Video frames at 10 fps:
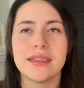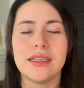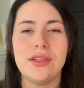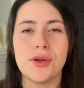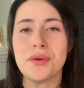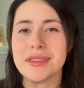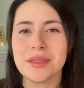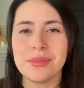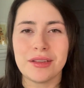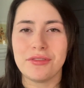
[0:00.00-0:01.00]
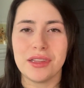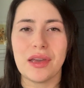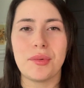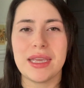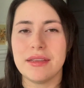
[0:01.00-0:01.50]
you don't want them to feel
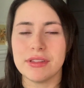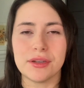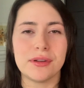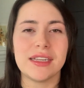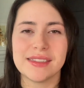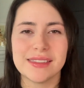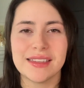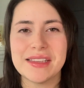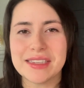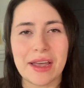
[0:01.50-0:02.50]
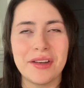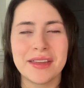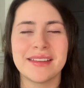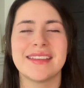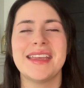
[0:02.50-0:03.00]
that way, even though it is. So
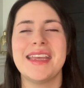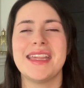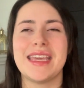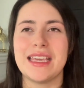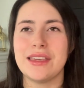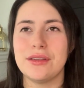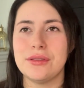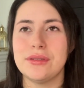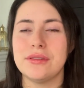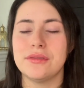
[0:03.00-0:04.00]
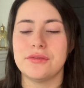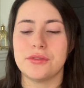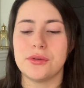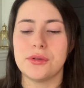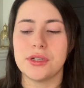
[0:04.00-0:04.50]
thank you
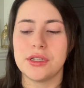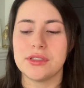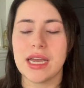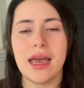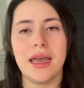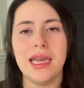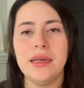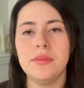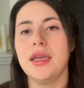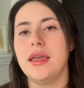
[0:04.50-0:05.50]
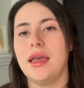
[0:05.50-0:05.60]
for your time.